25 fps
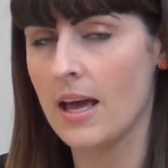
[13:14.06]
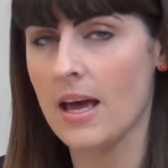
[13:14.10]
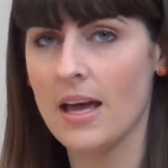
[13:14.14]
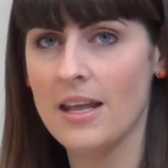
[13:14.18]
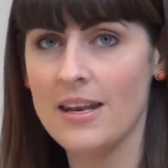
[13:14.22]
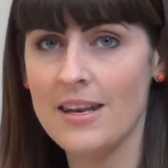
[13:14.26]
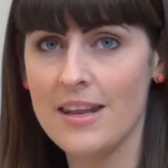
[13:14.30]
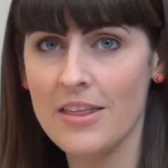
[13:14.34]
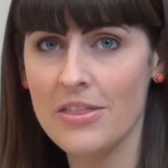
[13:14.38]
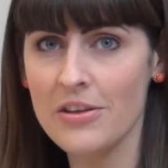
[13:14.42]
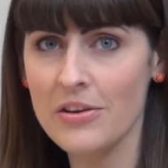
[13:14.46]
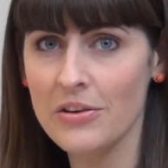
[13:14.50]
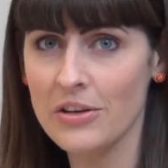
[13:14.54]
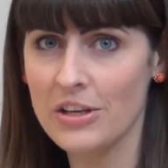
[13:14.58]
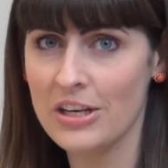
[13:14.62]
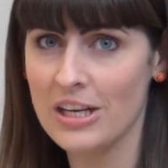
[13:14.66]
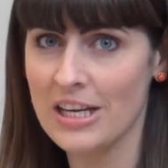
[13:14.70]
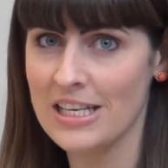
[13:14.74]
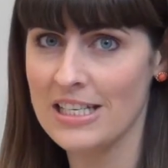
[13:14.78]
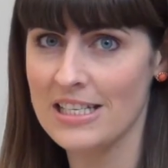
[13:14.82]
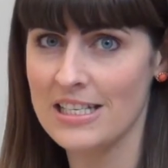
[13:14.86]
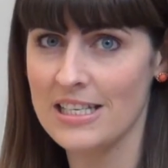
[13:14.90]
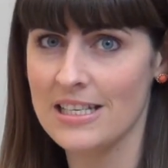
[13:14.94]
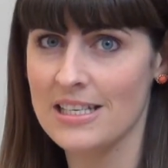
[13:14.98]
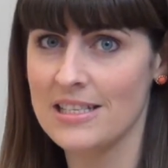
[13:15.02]
Another good
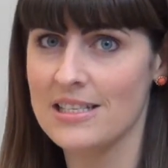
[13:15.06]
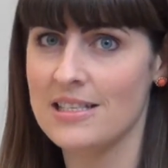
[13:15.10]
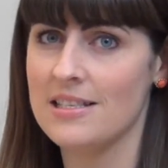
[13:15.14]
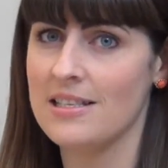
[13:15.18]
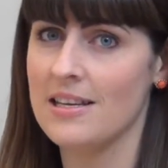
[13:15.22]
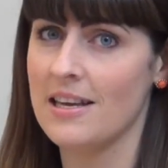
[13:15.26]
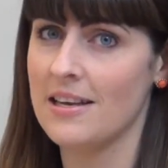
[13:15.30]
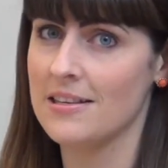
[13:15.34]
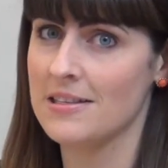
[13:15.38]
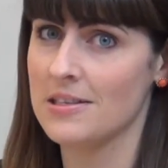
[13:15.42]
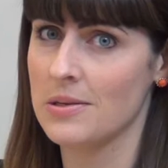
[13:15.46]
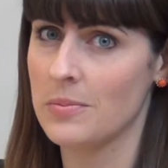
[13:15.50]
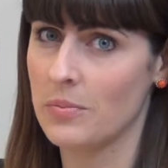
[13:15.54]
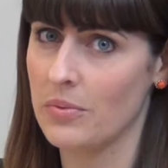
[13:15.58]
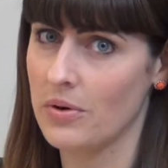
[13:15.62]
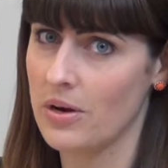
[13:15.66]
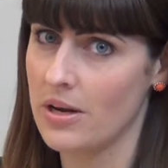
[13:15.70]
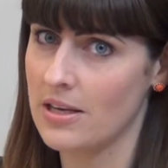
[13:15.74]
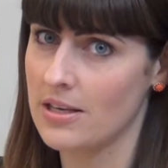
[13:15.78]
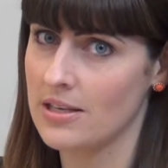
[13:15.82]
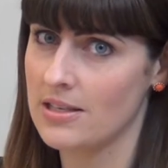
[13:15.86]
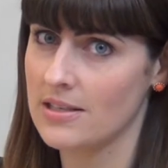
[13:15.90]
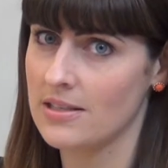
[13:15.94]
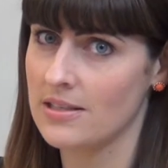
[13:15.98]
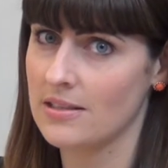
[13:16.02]
idea is to take some
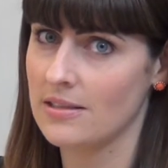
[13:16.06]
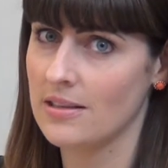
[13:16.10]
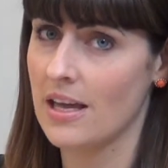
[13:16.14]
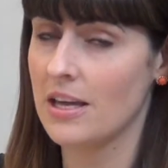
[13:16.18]
breaks.